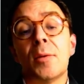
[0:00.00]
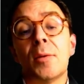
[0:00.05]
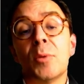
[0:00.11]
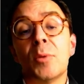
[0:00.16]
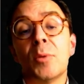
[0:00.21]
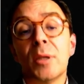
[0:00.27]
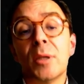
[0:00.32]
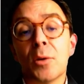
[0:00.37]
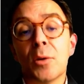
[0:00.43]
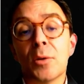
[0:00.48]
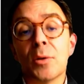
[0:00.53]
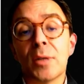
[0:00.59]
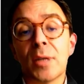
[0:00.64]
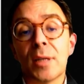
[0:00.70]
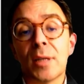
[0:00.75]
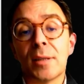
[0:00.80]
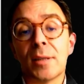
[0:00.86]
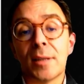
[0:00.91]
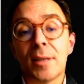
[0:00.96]
we know
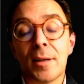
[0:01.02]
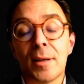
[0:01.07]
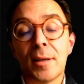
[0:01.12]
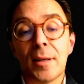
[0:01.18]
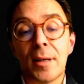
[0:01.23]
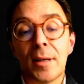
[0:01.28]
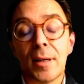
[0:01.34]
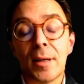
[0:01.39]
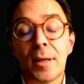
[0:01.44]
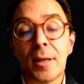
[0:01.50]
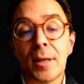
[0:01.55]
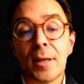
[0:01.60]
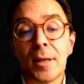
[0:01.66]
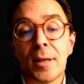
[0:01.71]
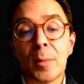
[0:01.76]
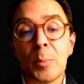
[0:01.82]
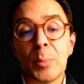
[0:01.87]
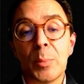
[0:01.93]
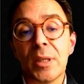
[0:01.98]
that the
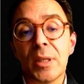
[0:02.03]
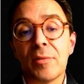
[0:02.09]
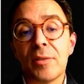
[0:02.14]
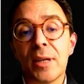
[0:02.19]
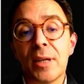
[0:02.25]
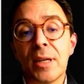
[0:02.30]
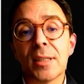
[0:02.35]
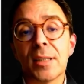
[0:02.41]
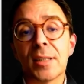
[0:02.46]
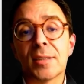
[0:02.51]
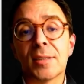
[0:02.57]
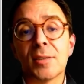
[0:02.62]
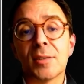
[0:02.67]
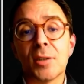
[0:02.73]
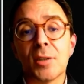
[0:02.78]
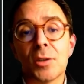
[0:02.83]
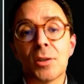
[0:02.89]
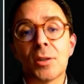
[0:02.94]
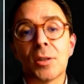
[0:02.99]
PFA does
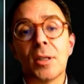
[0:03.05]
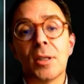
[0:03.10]
not